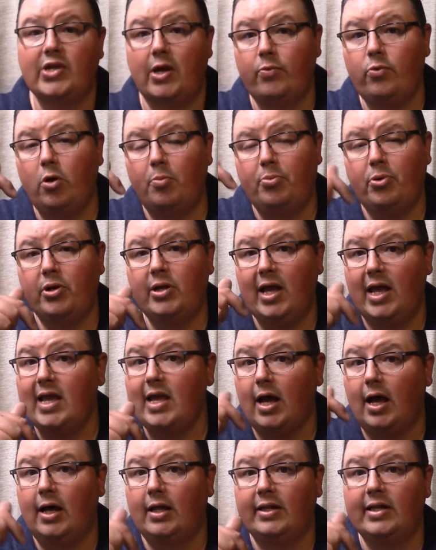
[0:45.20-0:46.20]
I will put
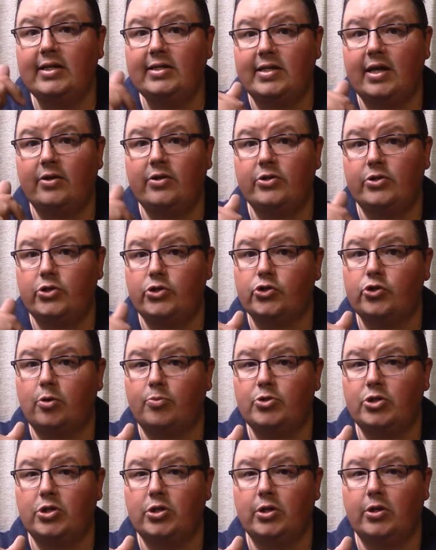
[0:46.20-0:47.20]
a link down in the
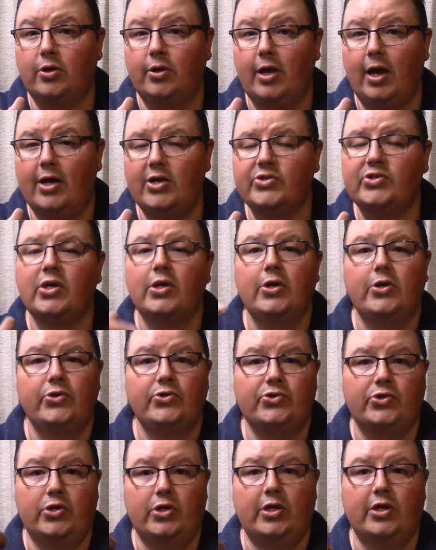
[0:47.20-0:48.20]
description, you guys,
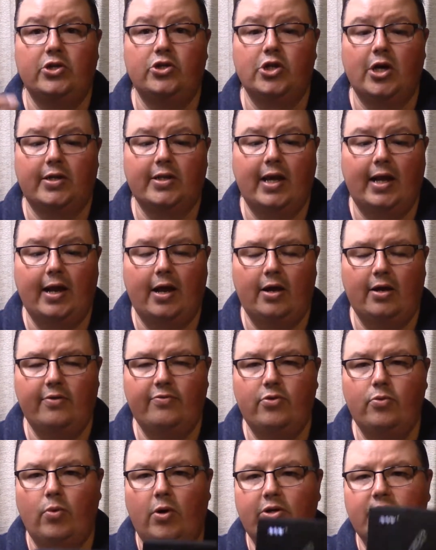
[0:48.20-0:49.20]
so you can check that out
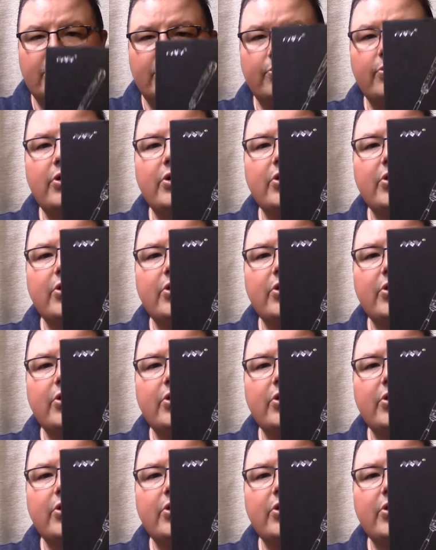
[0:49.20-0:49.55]
if you want to.